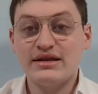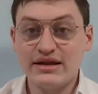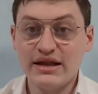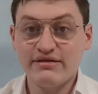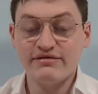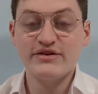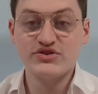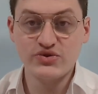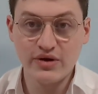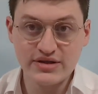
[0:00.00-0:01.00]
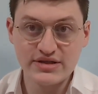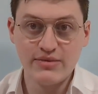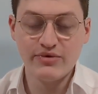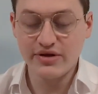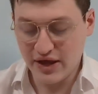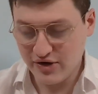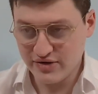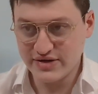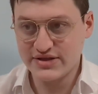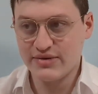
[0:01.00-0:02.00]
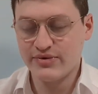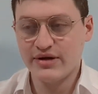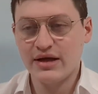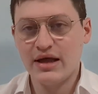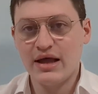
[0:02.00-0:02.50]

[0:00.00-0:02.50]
They definitely saw it somewhere. They heard it somewhere.